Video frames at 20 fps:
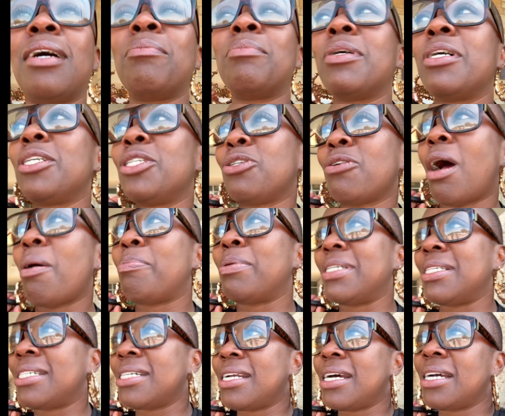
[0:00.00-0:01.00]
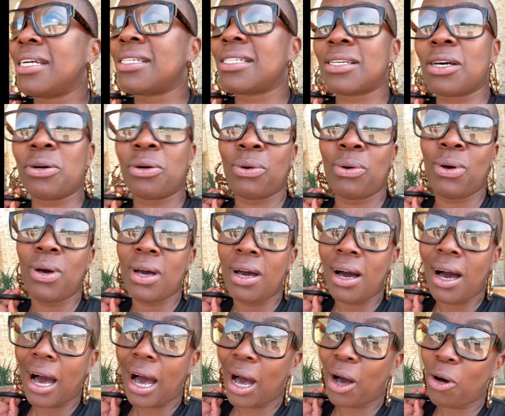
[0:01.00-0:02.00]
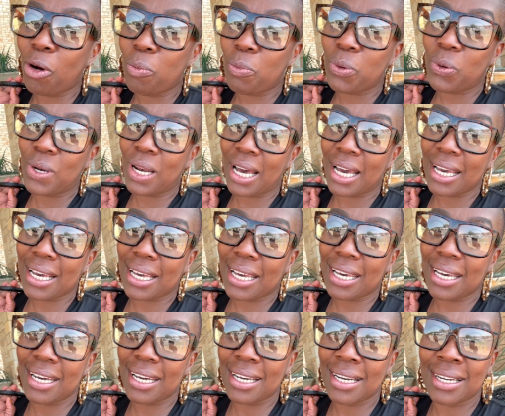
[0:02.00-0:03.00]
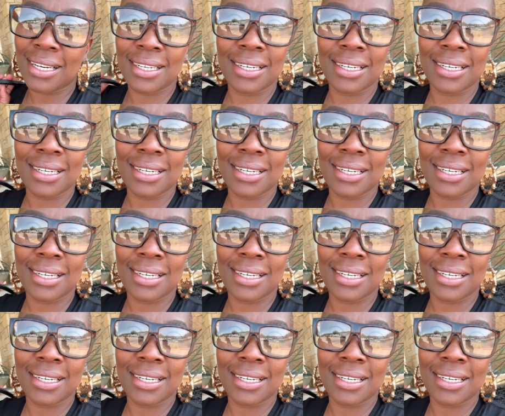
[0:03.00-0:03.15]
are dropping today. So I hope you like it.